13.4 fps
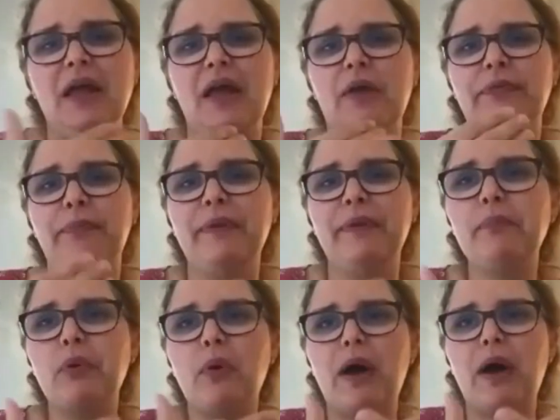People
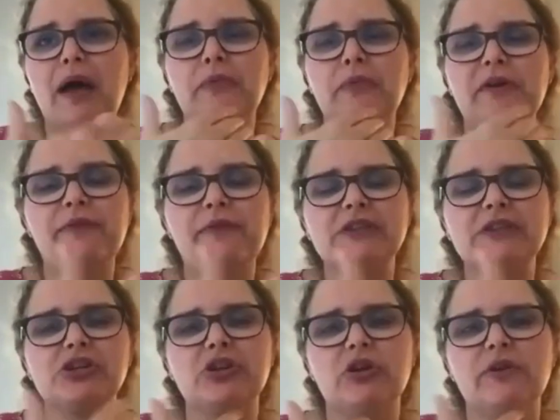are
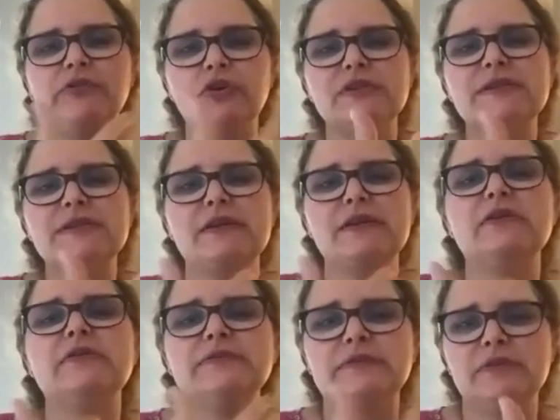reflection of
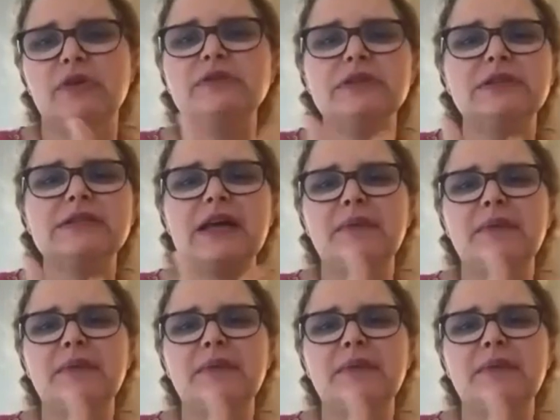yourselves all the time.